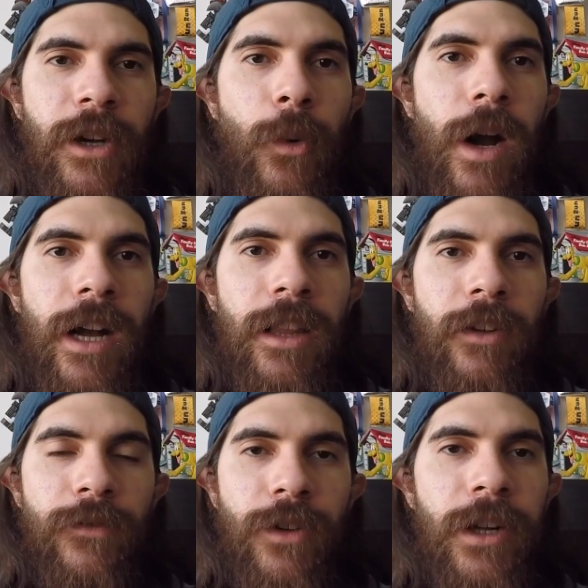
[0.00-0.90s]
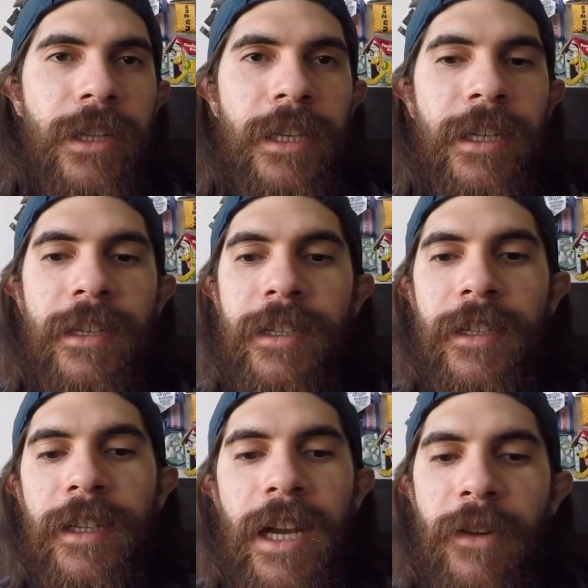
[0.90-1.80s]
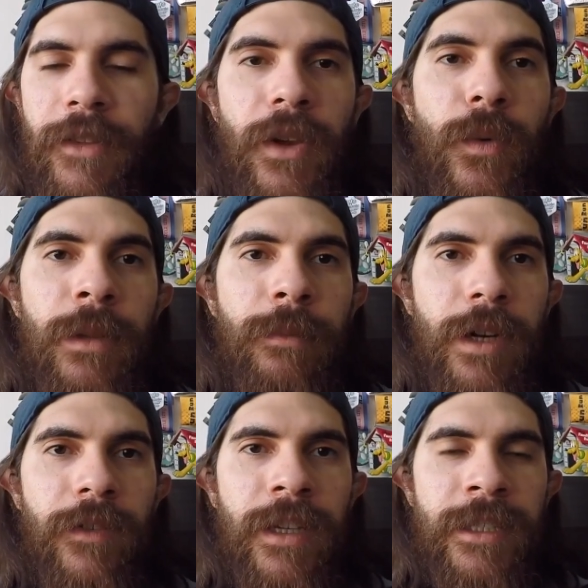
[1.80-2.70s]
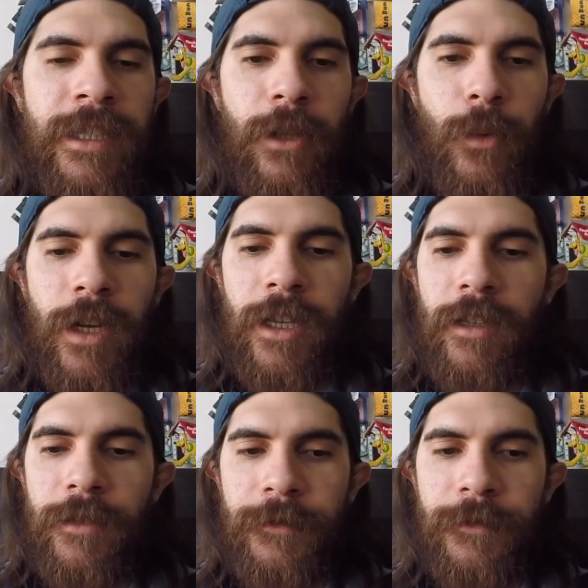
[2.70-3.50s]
a while of running. Everything went perfect in that way.